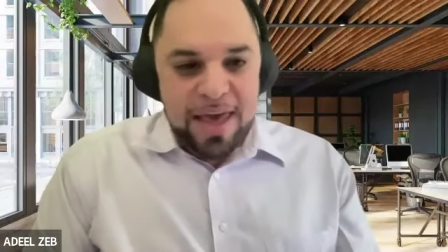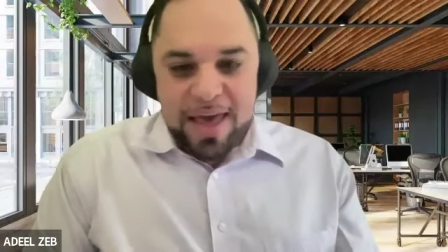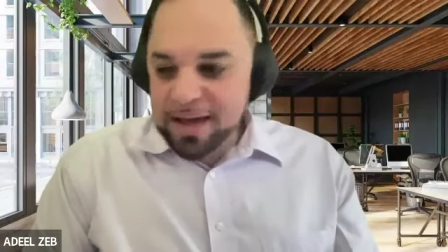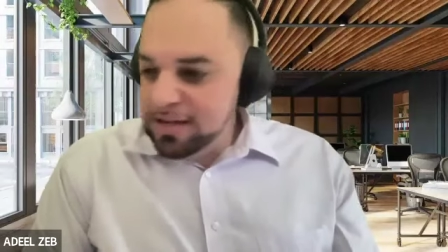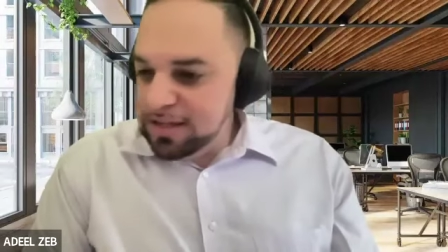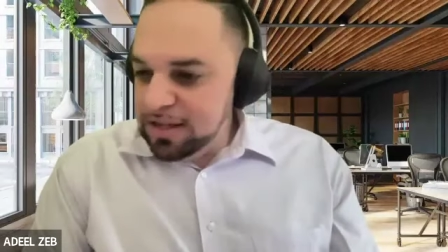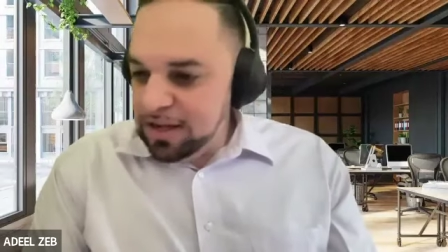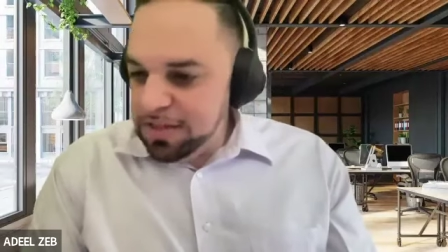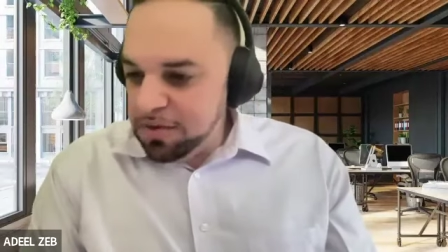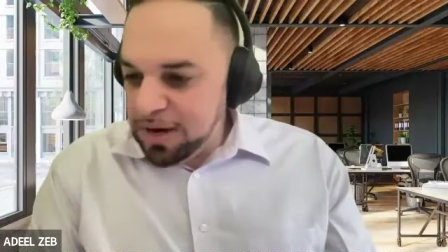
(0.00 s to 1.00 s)
And
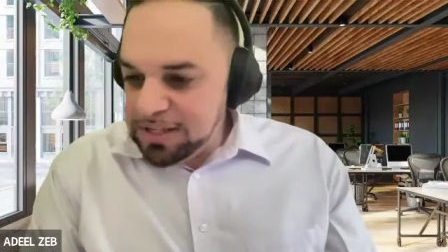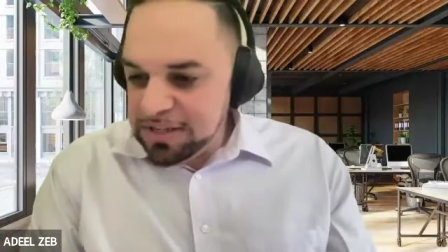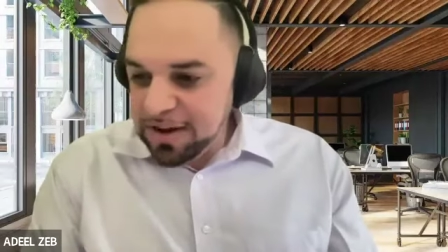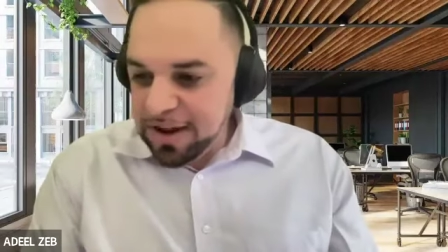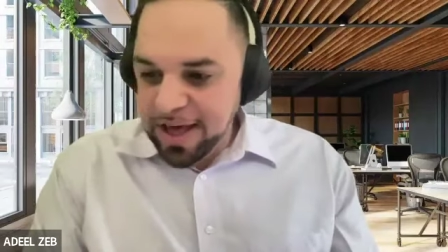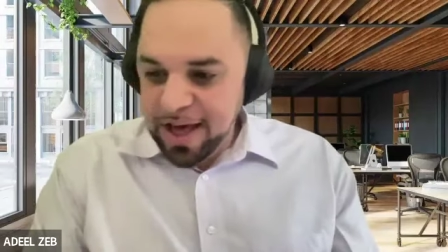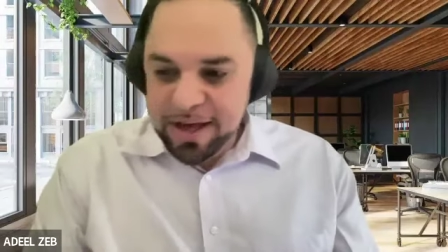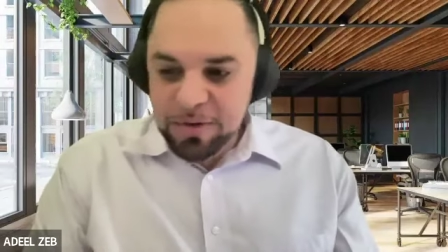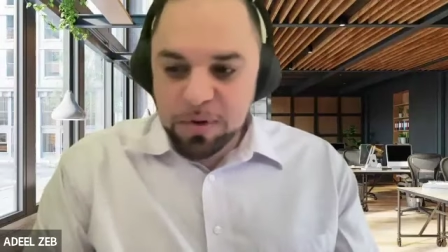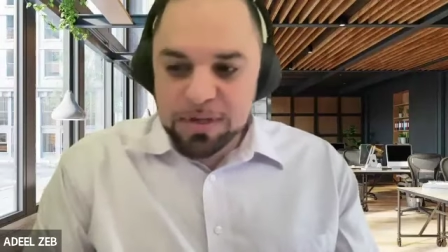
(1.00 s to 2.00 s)
the the question that I
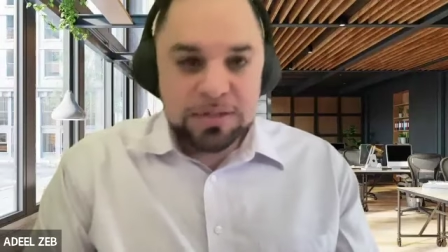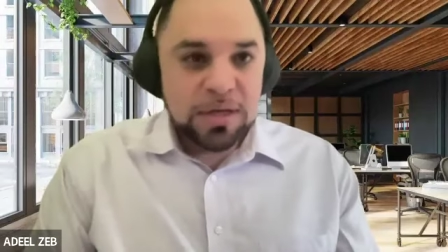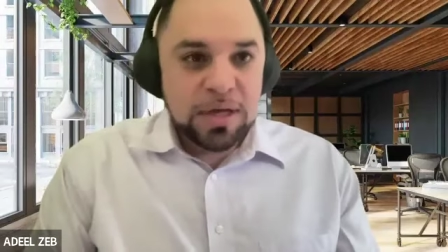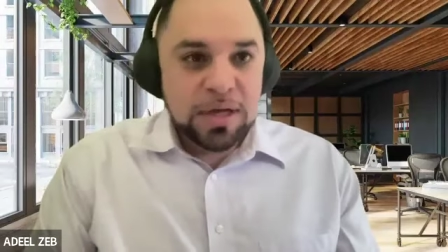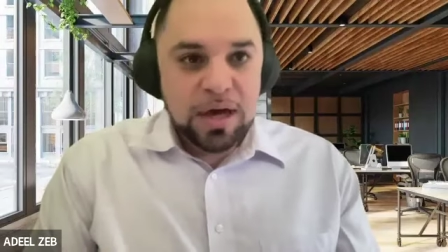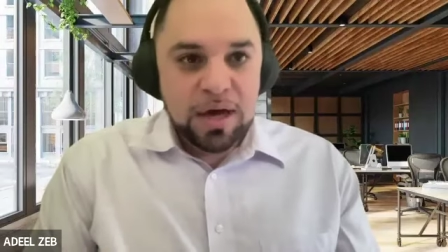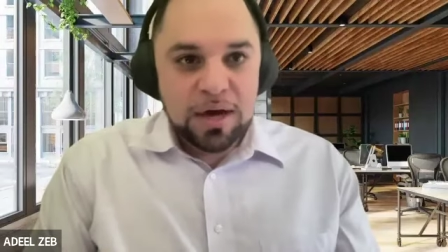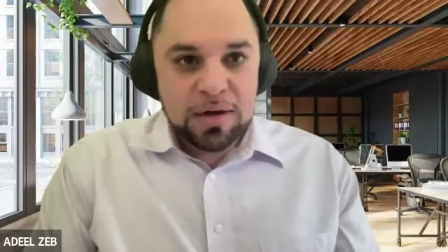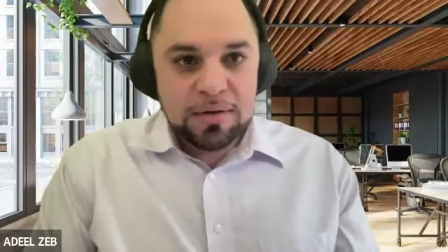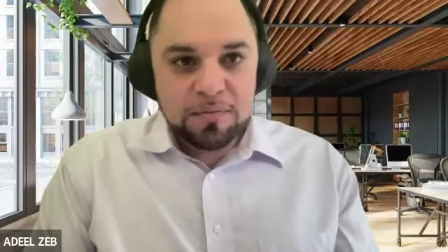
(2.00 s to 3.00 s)
had was uh,
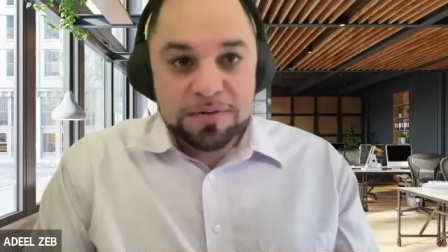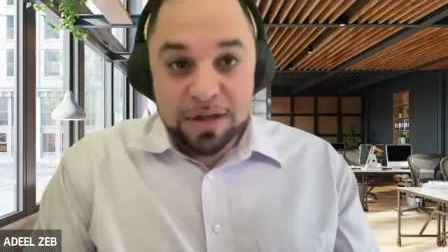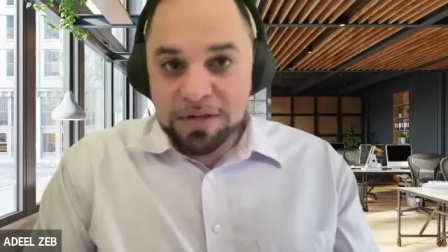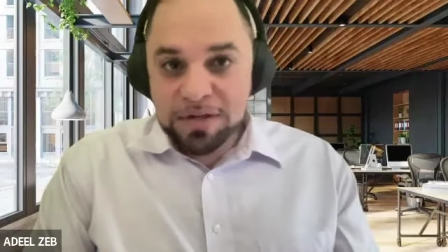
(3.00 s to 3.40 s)
the same